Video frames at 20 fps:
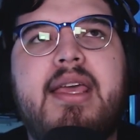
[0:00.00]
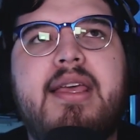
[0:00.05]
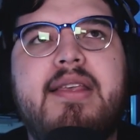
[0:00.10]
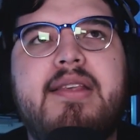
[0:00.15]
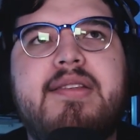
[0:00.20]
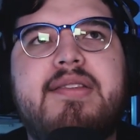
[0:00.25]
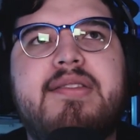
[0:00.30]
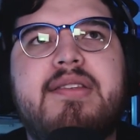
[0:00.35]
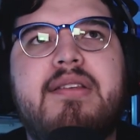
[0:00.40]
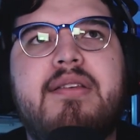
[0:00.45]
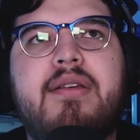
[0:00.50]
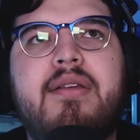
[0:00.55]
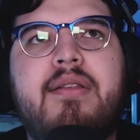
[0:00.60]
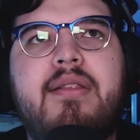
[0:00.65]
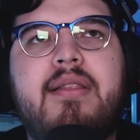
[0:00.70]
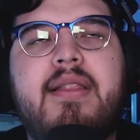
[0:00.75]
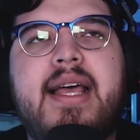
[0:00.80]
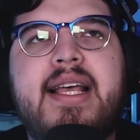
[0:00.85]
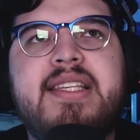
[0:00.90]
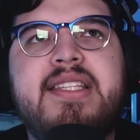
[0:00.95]
is
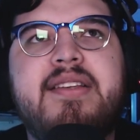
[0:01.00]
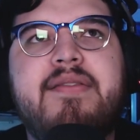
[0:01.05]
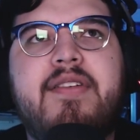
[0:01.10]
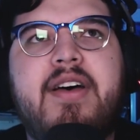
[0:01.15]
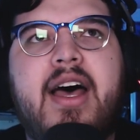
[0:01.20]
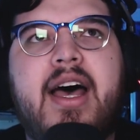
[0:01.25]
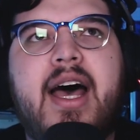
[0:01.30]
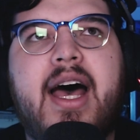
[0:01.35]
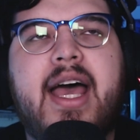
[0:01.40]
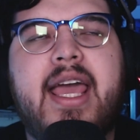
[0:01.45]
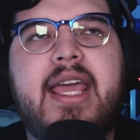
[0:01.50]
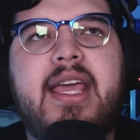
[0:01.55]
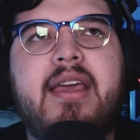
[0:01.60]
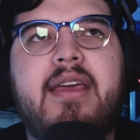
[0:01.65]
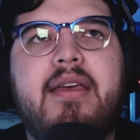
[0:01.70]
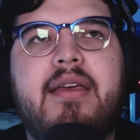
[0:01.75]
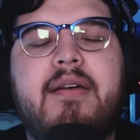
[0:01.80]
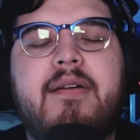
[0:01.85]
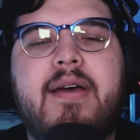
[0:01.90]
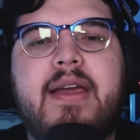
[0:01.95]
less of a
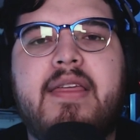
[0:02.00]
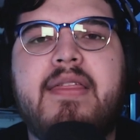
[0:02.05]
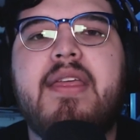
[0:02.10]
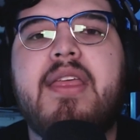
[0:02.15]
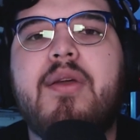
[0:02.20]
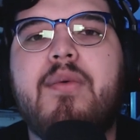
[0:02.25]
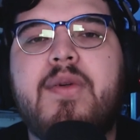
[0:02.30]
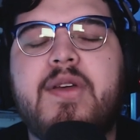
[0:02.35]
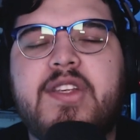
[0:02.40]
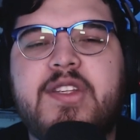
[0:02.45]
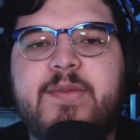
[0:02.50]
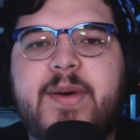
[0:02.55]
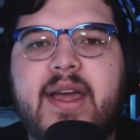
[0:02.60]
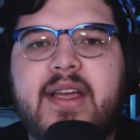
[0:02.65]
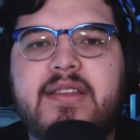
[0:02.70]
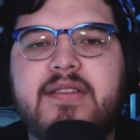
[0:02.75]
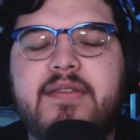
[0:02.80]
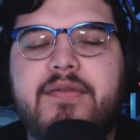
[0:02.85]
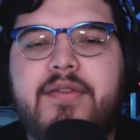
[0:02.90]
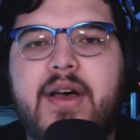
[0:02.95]
hike like that you would
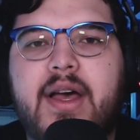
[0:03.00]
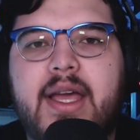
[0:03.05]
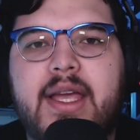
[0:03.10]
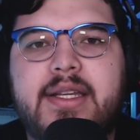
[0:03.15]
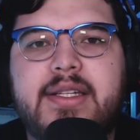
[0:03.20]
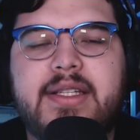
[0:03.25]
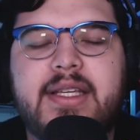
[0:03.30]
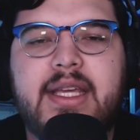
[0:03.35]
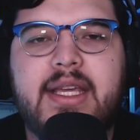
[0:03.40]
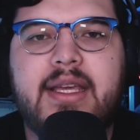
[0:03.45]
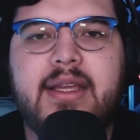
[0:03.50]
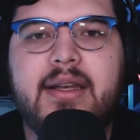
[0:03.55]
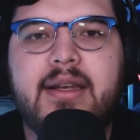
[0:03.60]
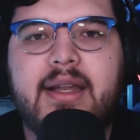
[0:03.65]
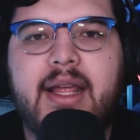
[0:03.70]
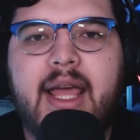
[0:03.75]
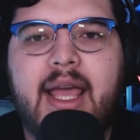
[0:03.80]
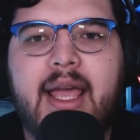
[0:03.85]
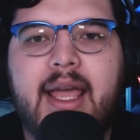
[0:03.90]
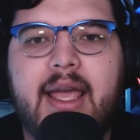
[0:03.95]
expect to find
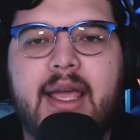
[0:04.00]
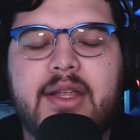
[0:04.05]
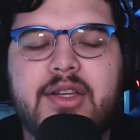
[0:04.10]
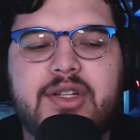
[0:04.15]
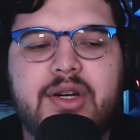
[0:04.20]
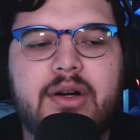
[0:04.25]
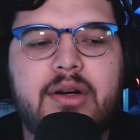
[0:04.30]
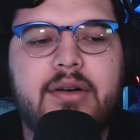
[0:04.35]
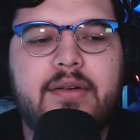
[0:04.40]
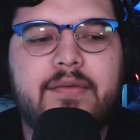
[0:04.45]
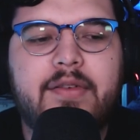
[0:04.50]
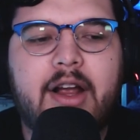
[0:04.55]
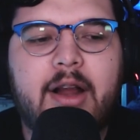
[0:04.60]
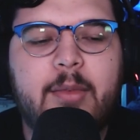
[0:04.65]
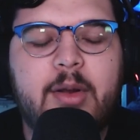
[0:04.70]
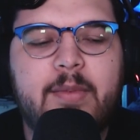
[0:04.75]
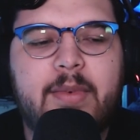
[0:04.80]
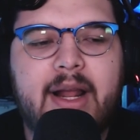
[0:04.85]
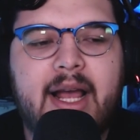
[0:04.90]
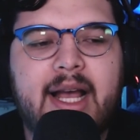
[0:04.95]
in a jungle environment,